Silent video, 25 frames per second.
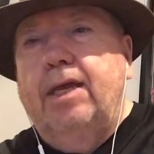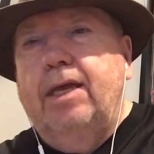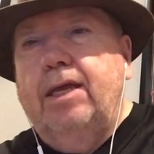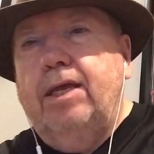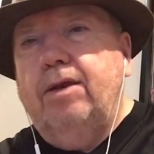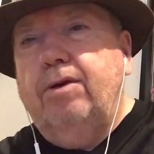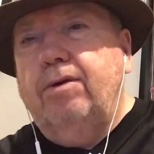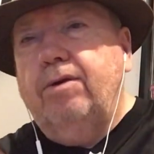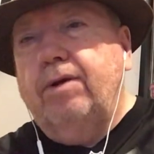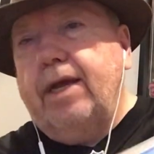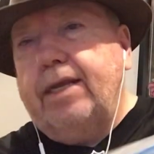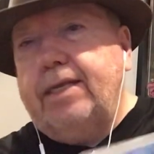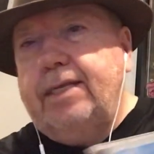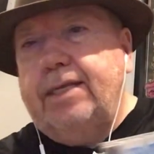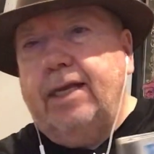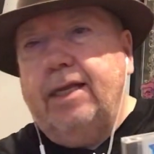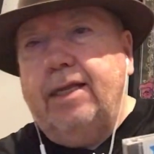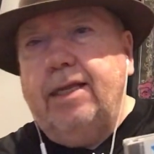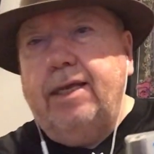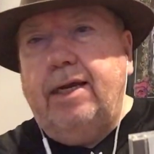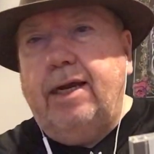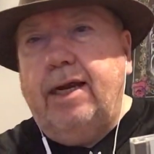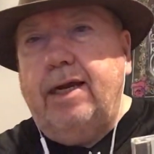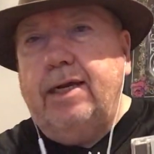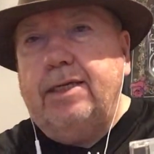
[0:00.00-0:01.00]
You don't like
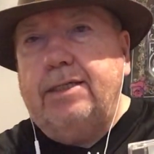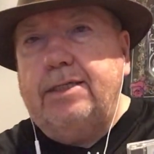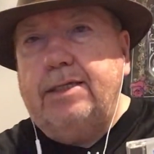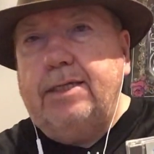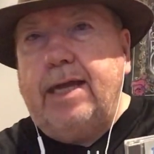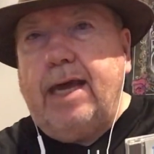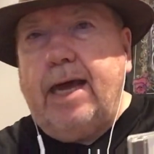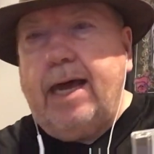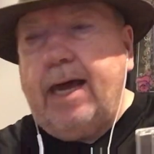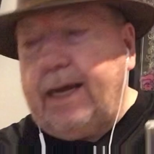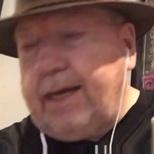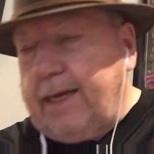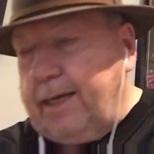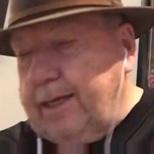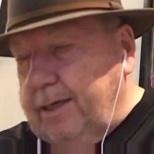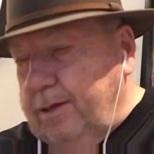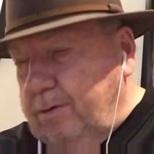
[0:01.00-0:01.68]
Dylan out of stack